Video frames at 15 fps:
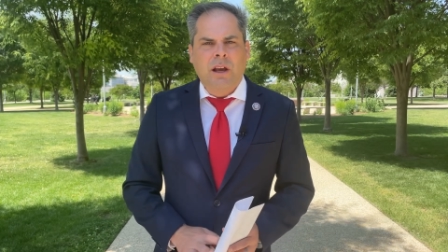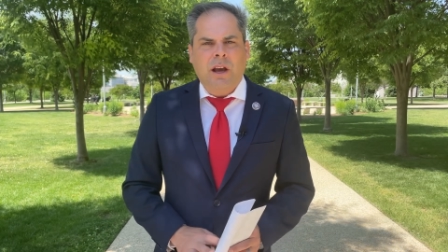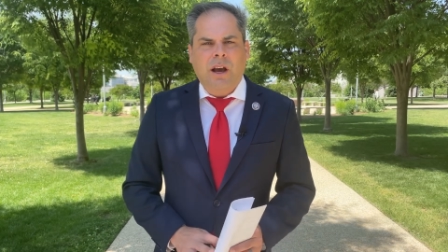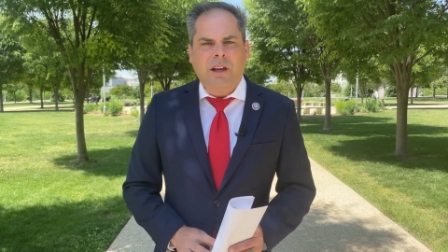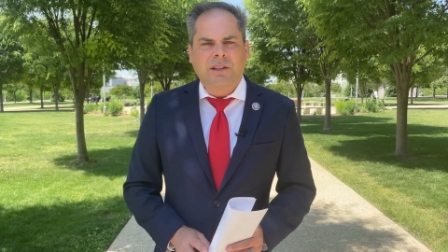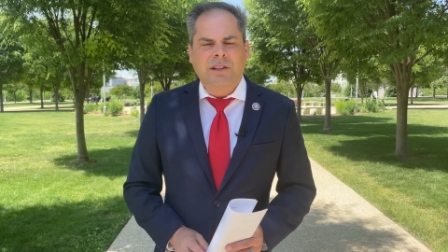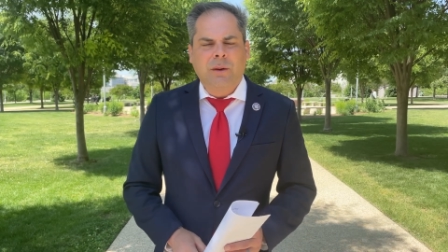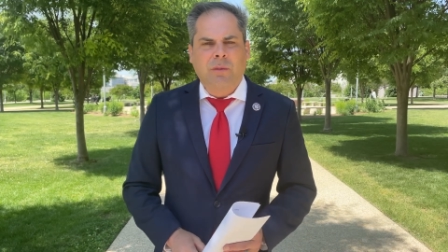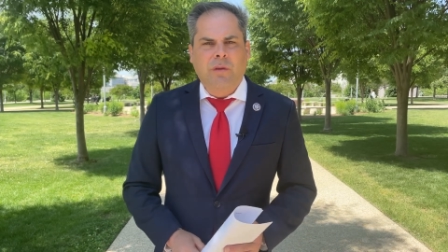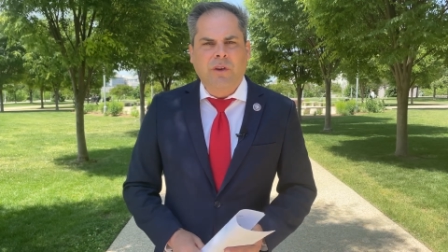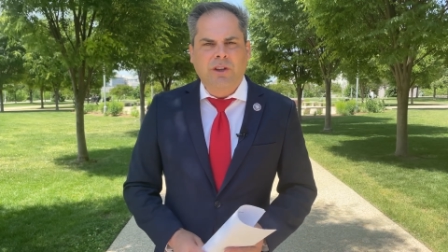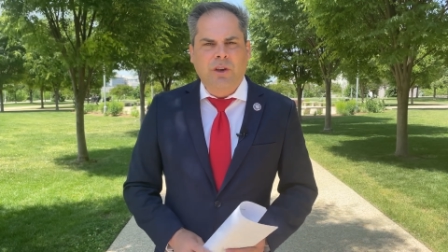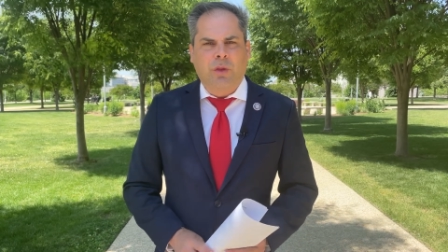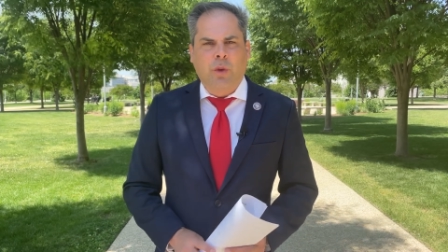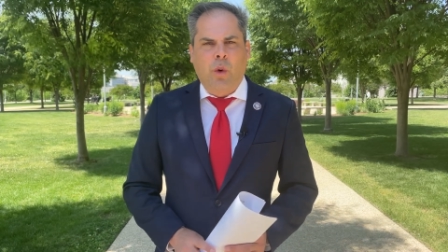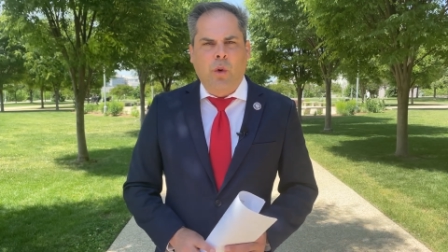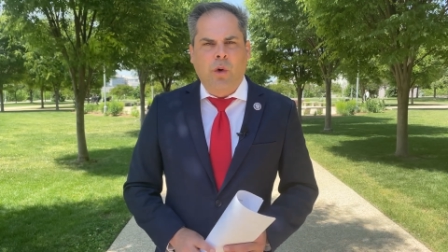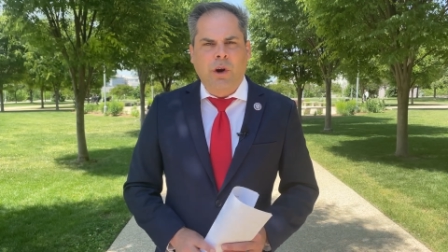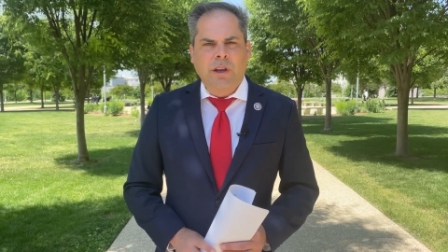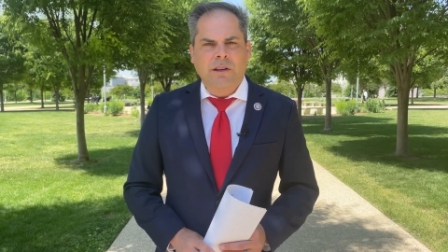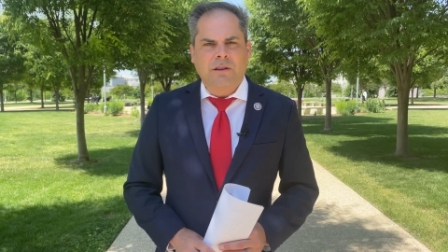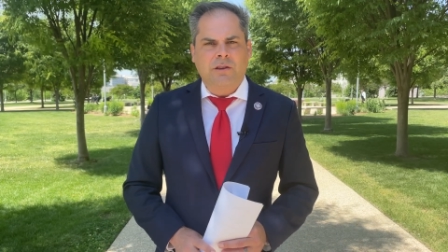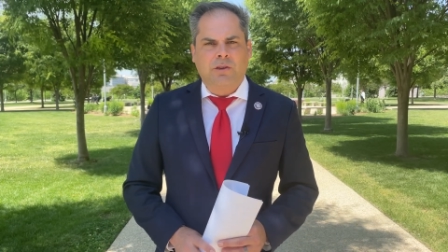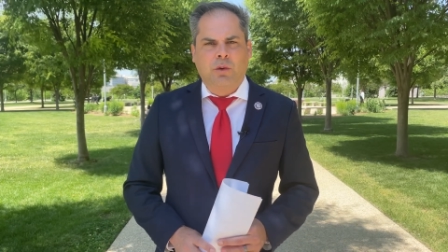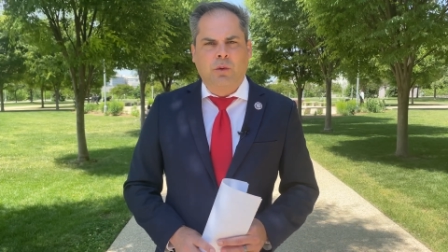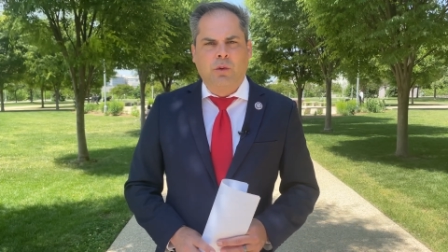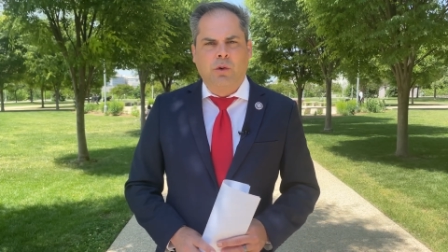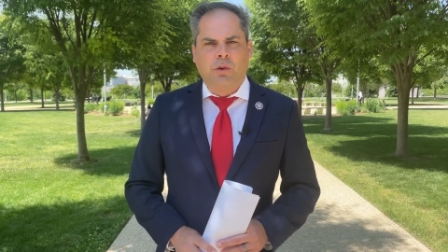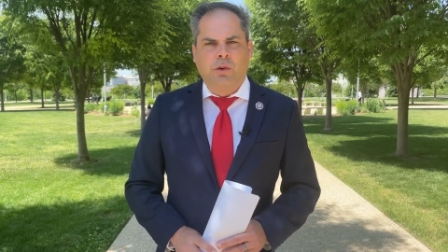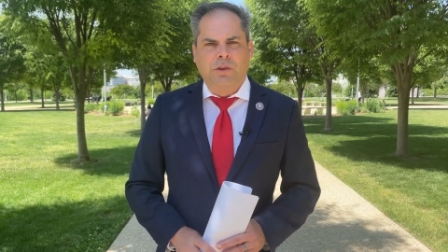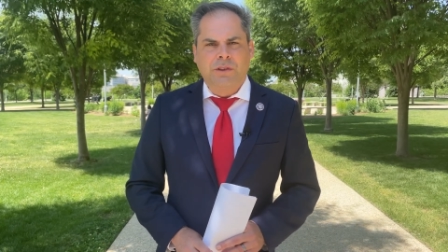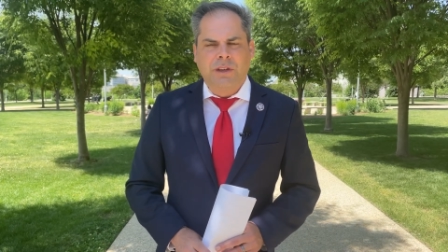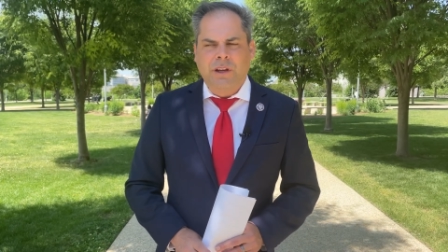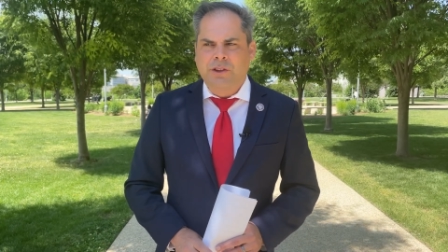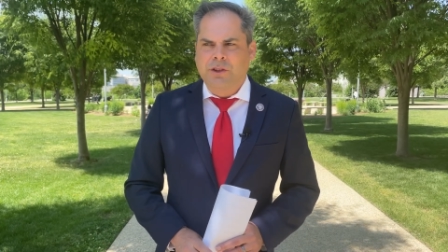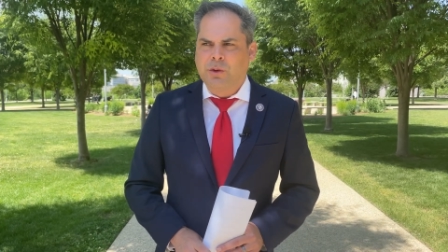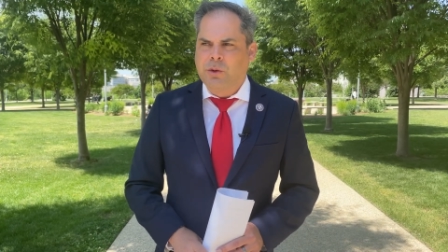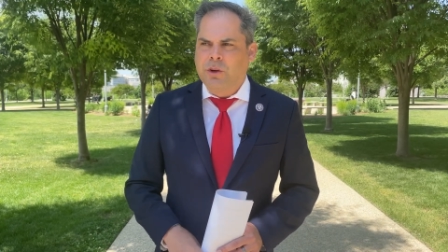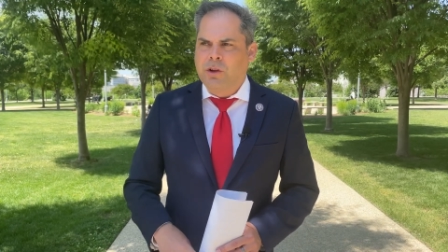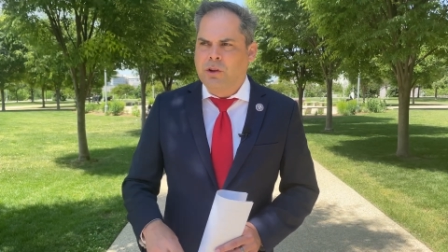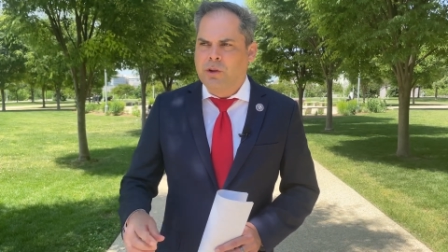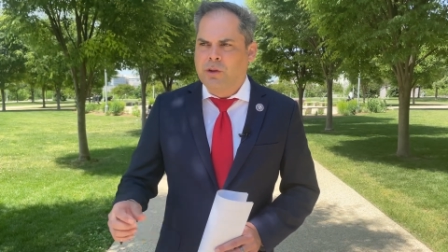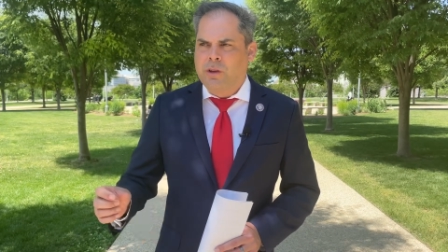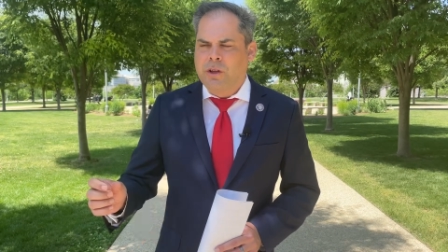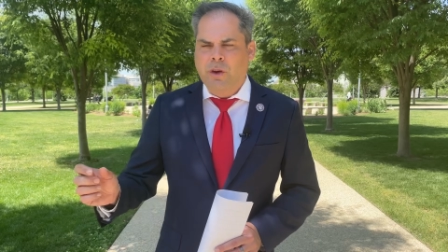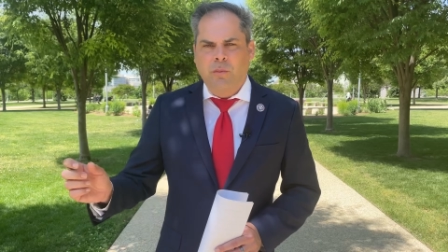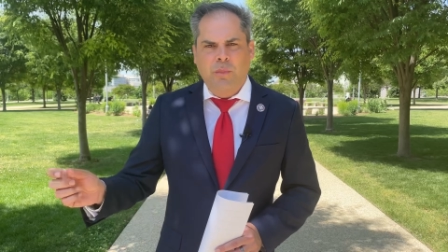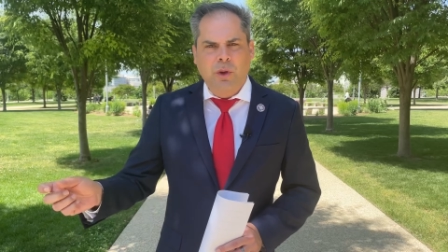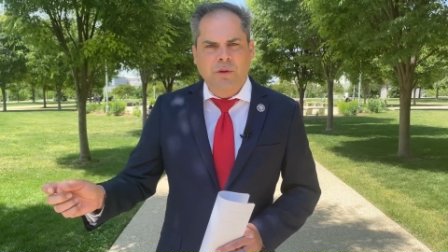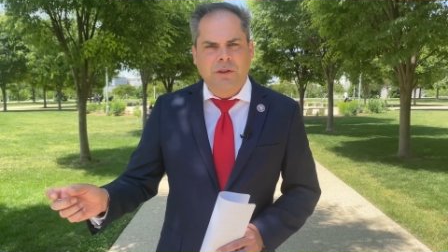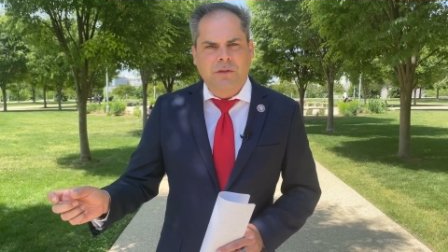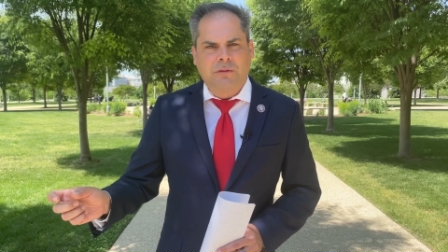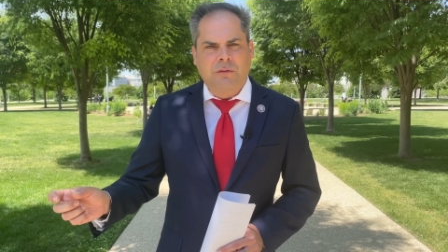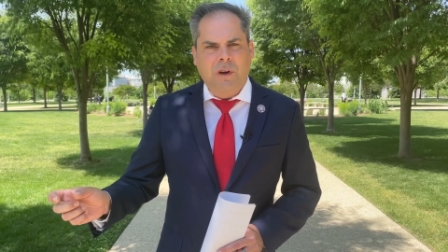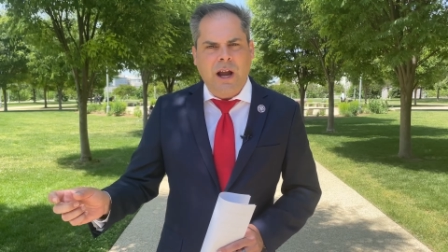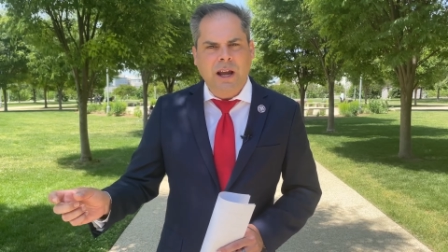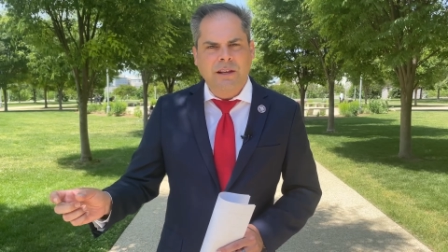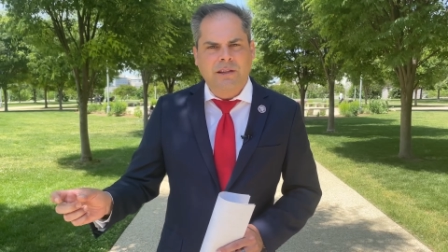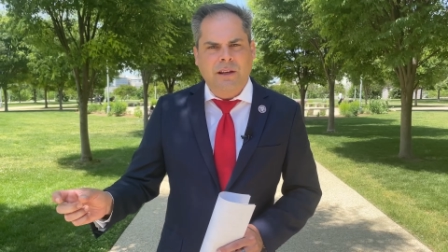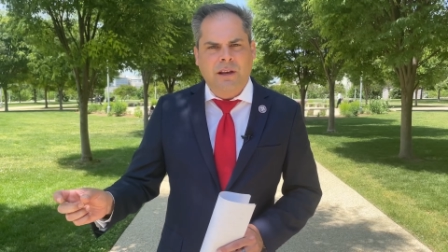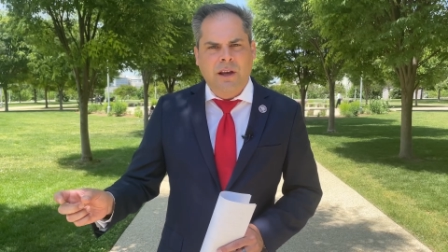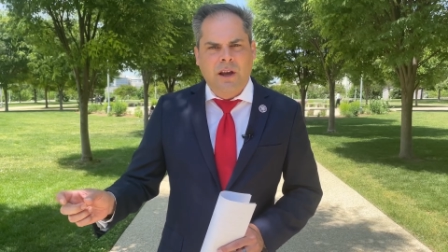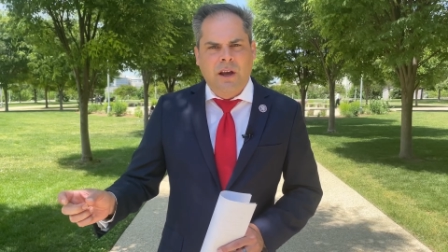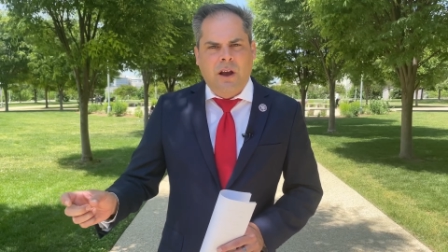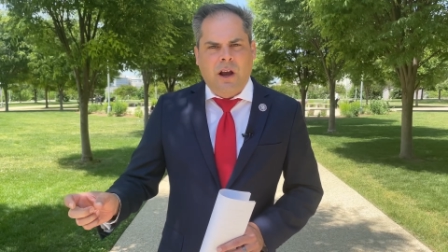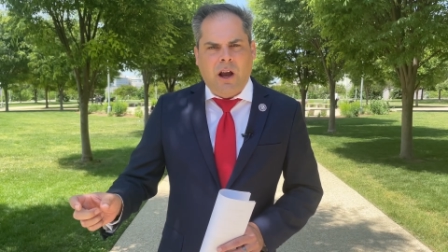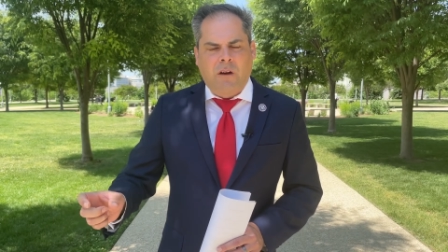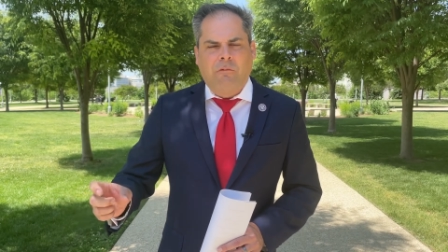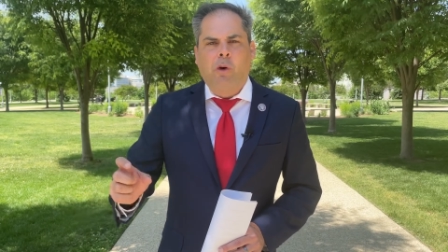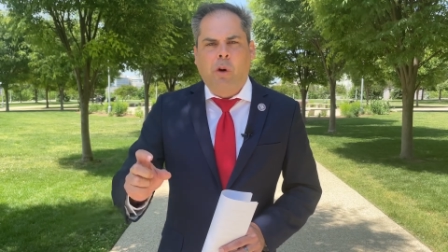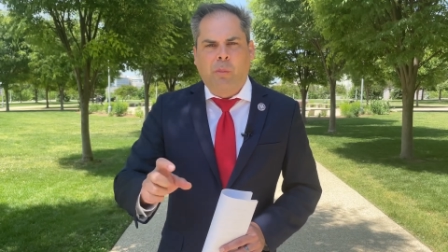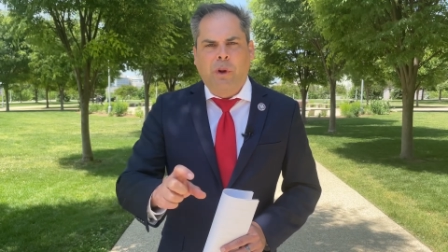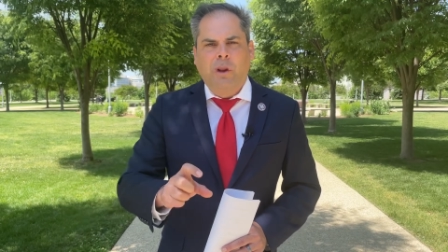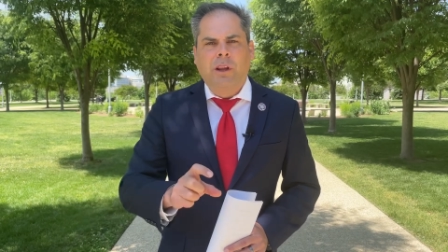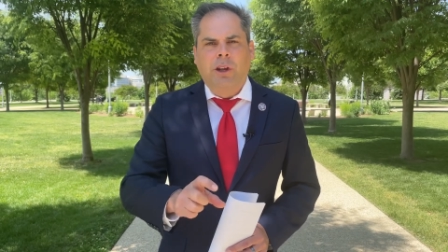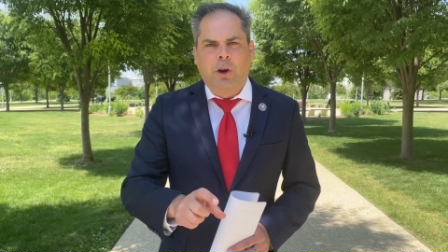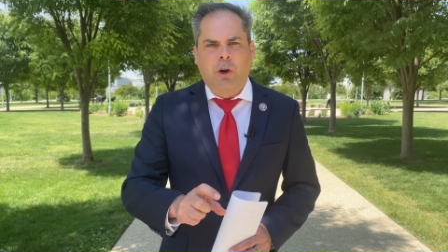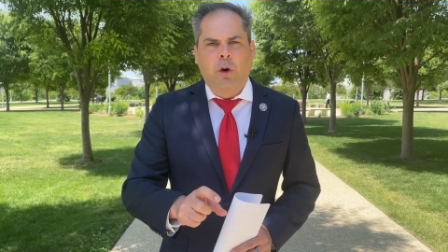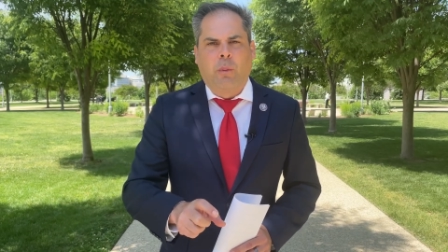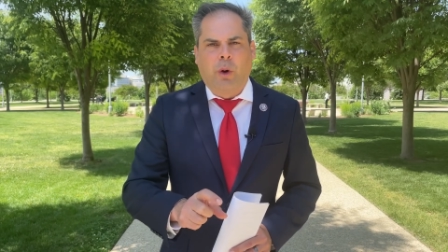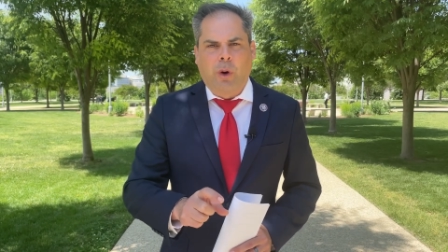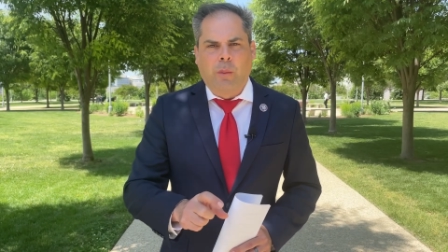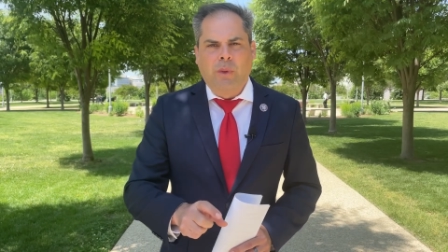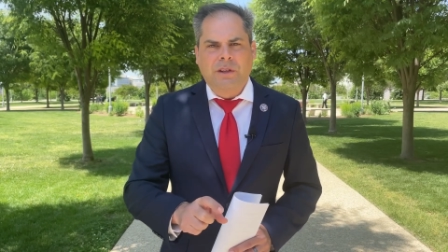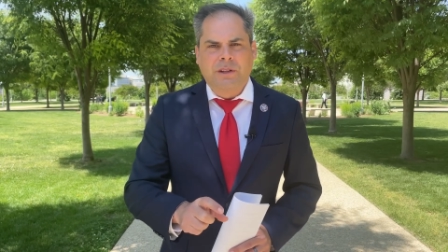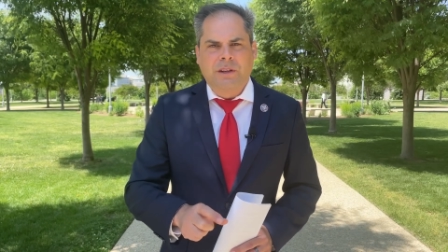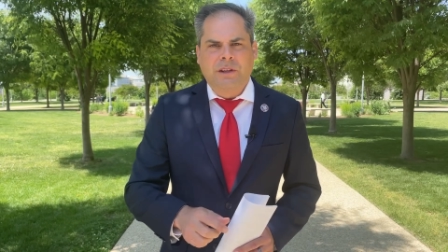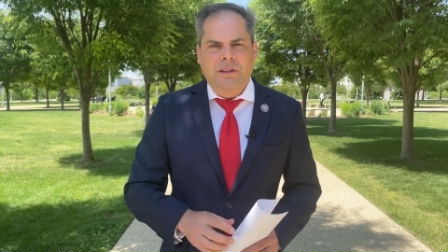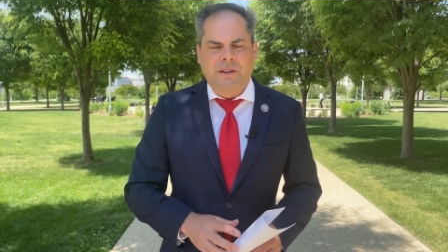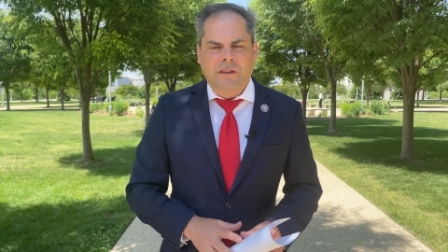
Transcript: uh, some of its authorities and tools uh, to include the abuse of FISA uh, for political purposes.